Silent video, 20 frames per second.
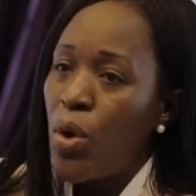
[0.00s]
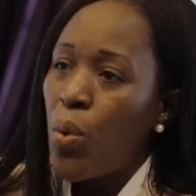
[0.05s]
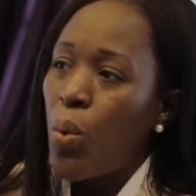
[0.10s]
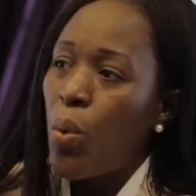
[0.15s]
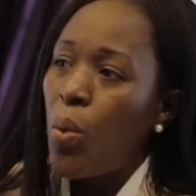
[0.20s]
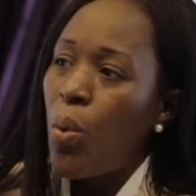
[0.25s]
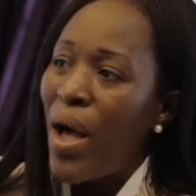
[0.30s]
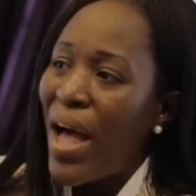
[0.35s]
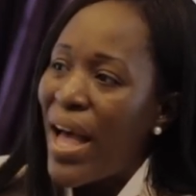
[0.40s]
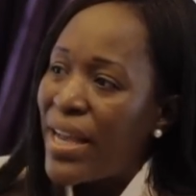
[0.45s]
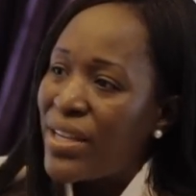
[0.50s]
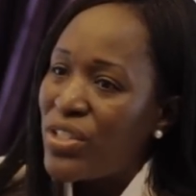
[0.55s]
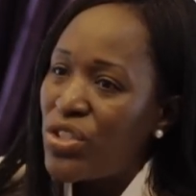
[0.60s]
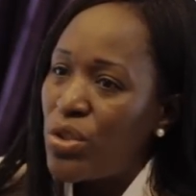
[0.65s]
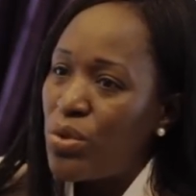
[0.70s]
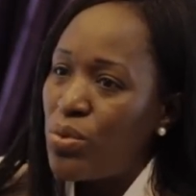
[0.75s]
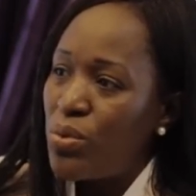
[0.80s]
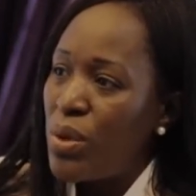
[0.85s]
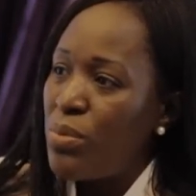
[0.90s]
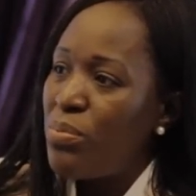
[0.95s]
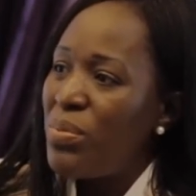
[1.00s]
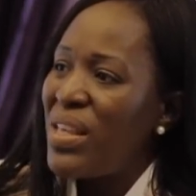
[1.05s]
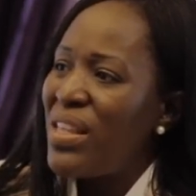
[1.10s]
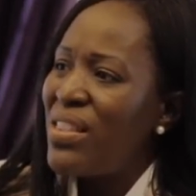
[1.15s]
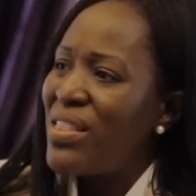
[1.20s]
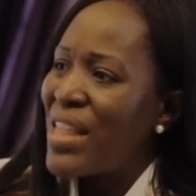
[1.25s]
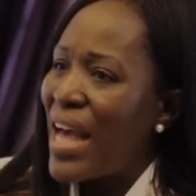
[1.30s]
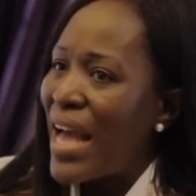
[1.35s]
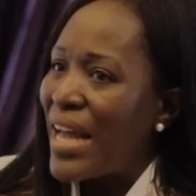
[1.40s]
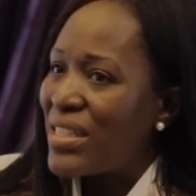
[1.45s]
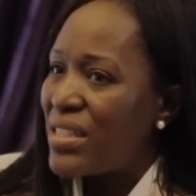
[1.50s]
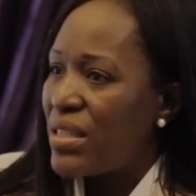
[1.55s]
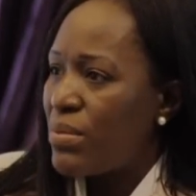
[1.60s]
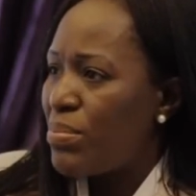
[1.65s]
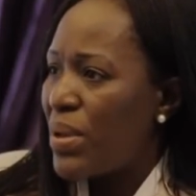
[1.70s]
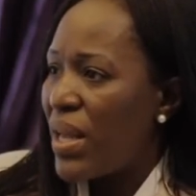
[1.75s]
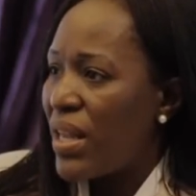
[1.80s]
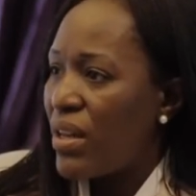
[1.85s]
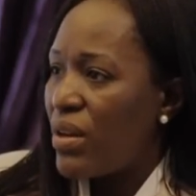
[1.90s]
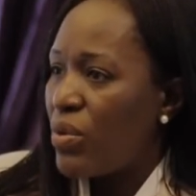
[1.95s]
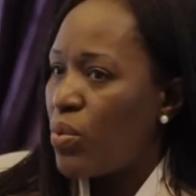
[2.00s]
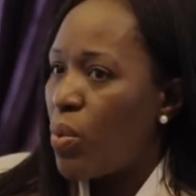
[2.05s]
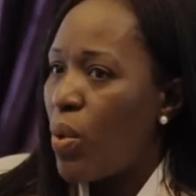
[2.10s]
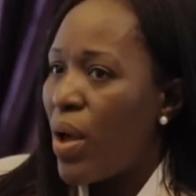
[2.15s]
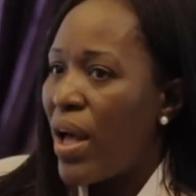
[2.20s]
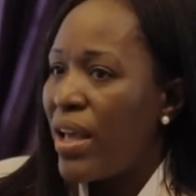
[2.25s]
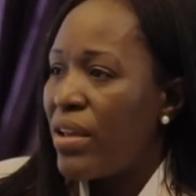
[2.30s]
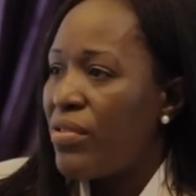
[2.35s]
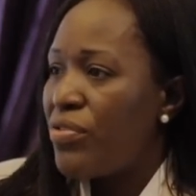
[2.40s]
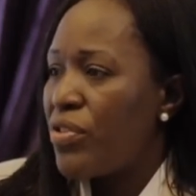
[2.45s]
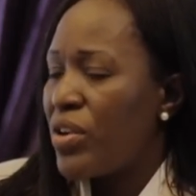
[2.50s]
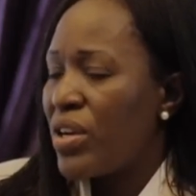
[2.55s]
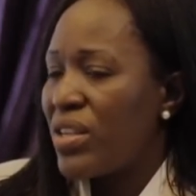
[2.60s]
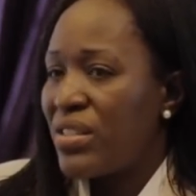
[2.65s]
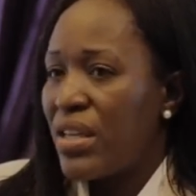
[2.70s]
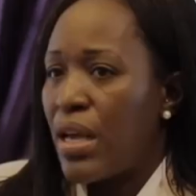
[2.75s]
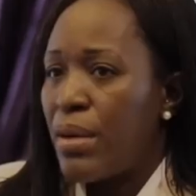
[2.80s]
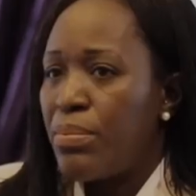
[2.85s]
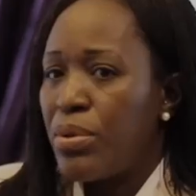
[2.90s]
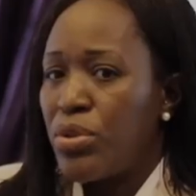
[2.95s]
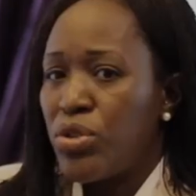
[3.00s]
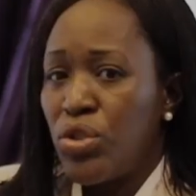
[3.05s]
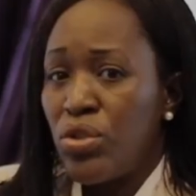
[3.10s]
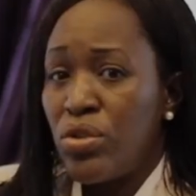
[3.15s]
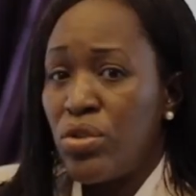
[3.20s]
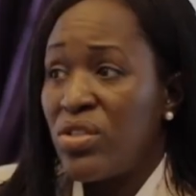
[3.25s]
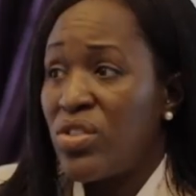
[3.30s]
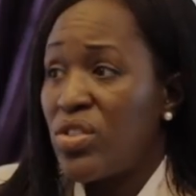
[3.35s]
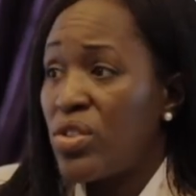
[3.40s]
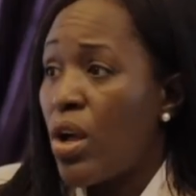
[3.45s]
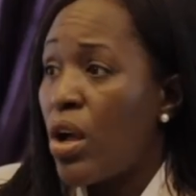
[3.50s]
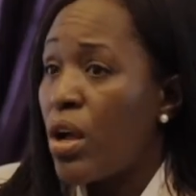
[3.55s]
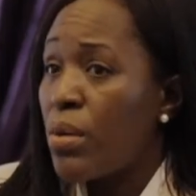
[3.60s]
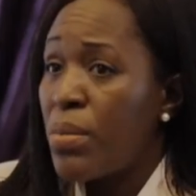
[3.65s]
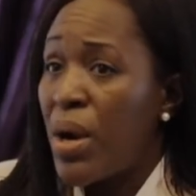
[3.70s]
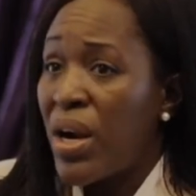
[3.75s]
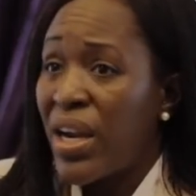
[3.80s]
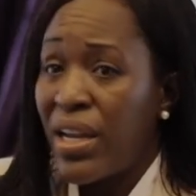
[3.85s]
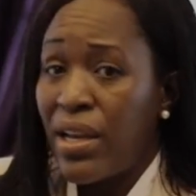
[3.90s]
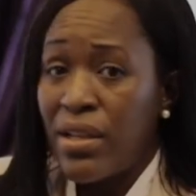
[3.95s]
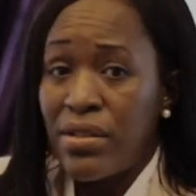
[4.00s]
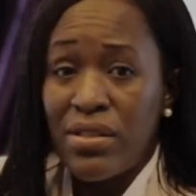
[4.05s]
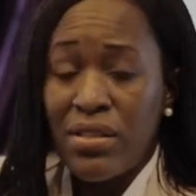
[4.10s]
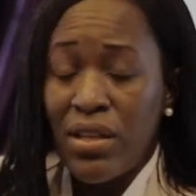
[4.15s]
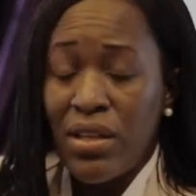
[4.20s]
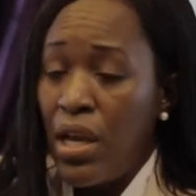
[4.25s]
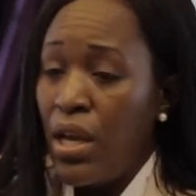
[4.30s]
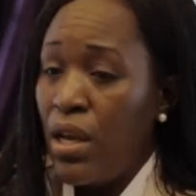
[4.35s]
Why should we be that dependent? Why, for example, should the stock markets